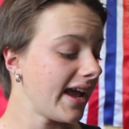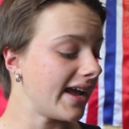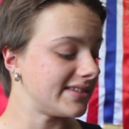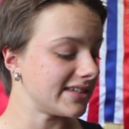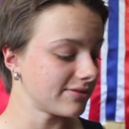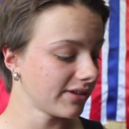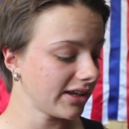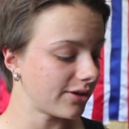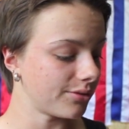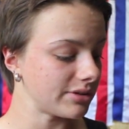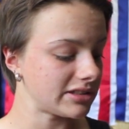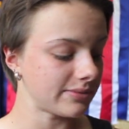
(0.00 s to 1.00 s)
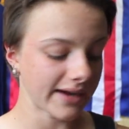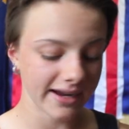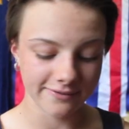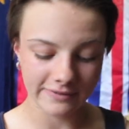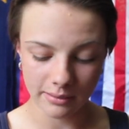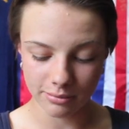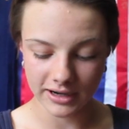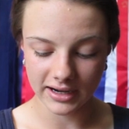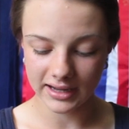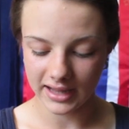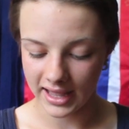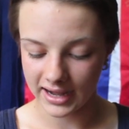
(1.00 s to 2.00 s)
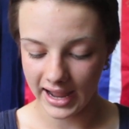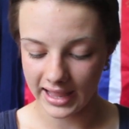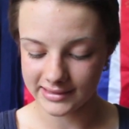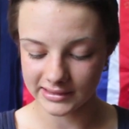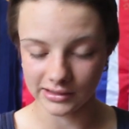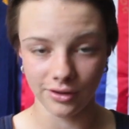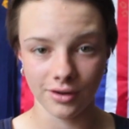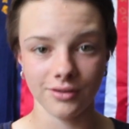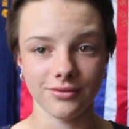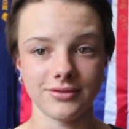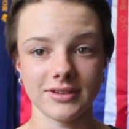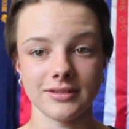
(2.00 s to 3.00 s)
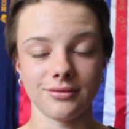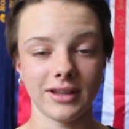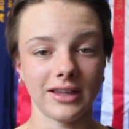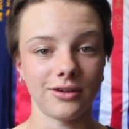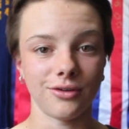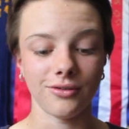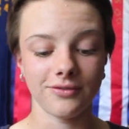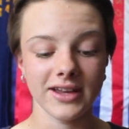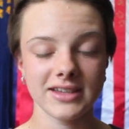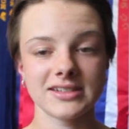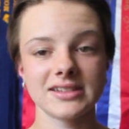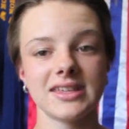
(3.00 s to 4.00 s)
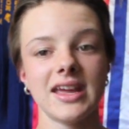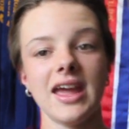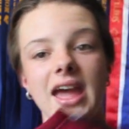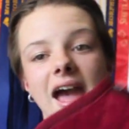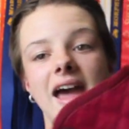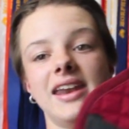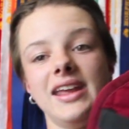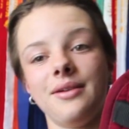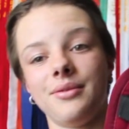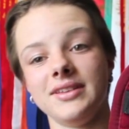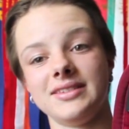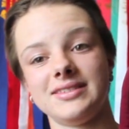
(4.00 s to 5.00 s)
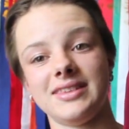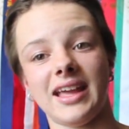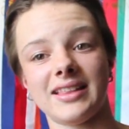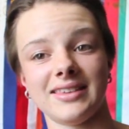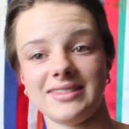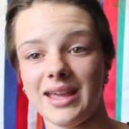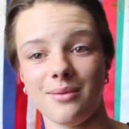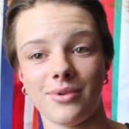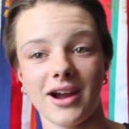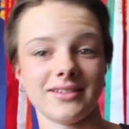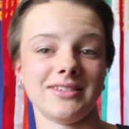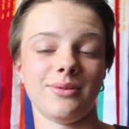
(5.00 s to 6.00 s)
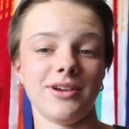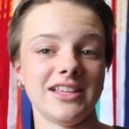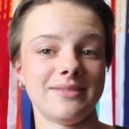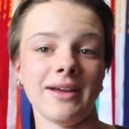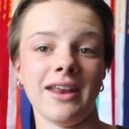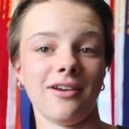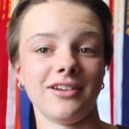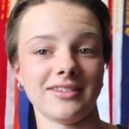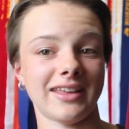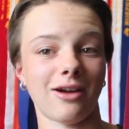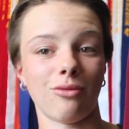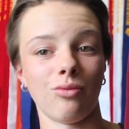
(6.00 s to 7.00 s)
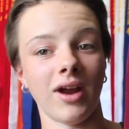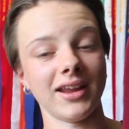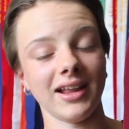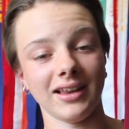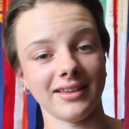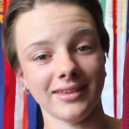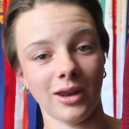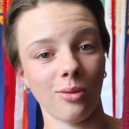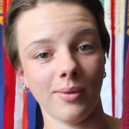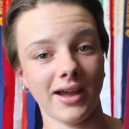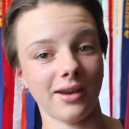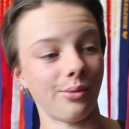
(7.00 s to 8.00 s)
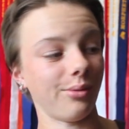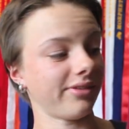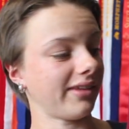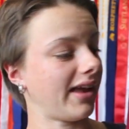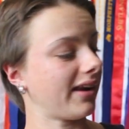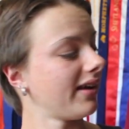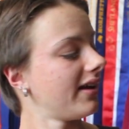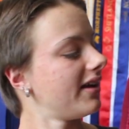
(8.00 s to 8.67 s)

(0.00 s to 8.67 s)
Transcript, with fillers: It's this really cool suede fabric and it has a lot of just really cool features, and it was like the same price as what you spend on just like a regular saddle pad at Horseland.